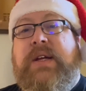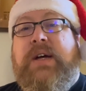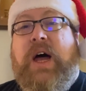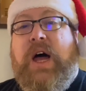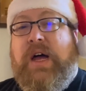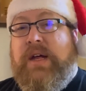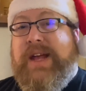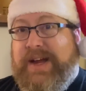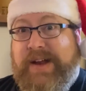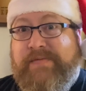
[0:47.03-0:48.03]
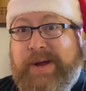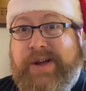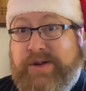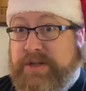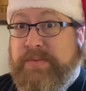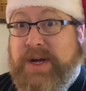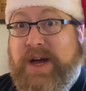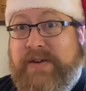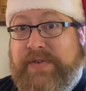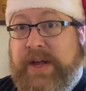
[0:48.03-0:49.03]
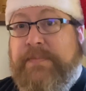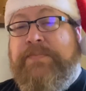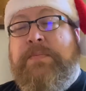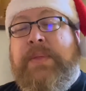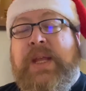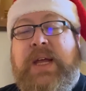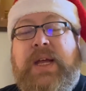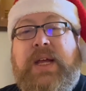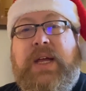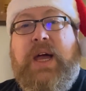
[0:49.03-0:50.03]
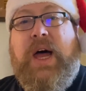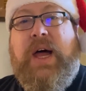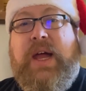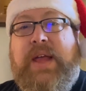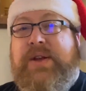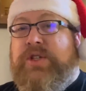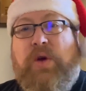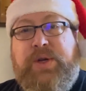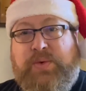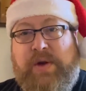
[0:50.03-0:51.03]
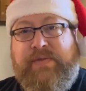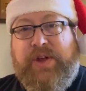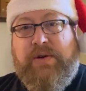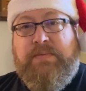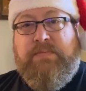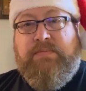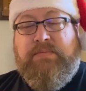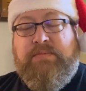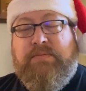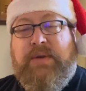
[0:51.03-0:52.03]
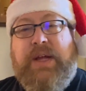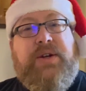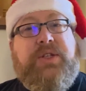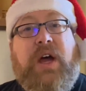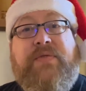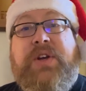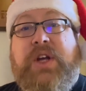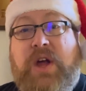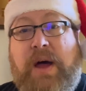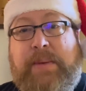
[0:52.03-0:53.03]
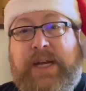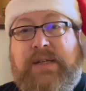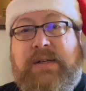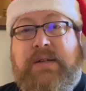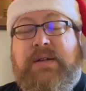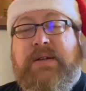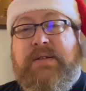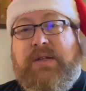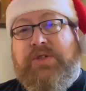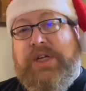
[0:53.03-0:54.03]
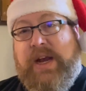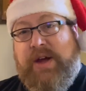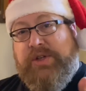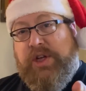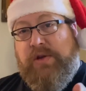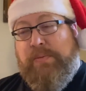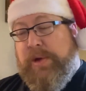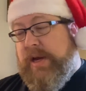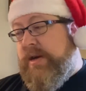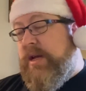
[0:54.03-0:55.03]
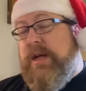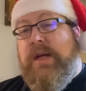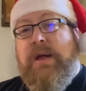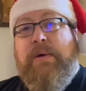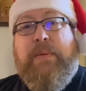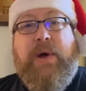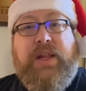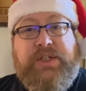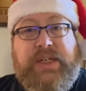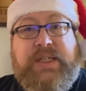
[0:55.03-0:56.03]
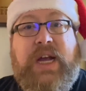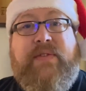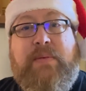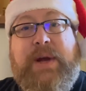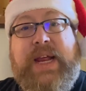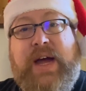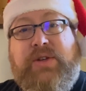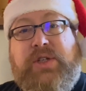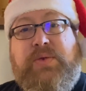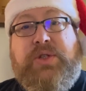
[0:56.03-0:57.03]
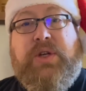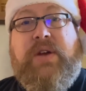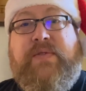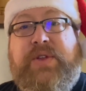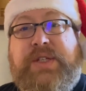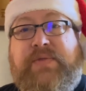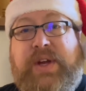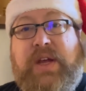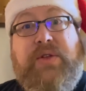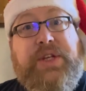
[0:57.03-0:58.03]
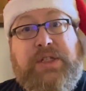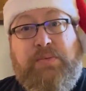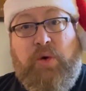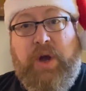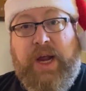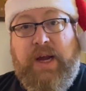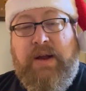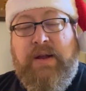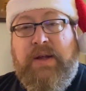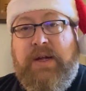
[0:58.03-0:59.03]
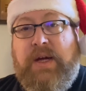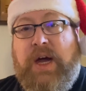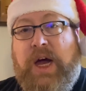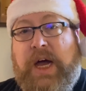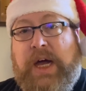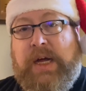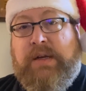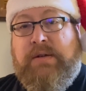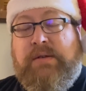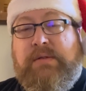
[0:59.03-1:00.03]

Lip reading: And I've made her some coffee. And there's always one view. And there's often a comment. So shout out to you, Pete. But apologies to everybody else who was looking for this video this morning. Got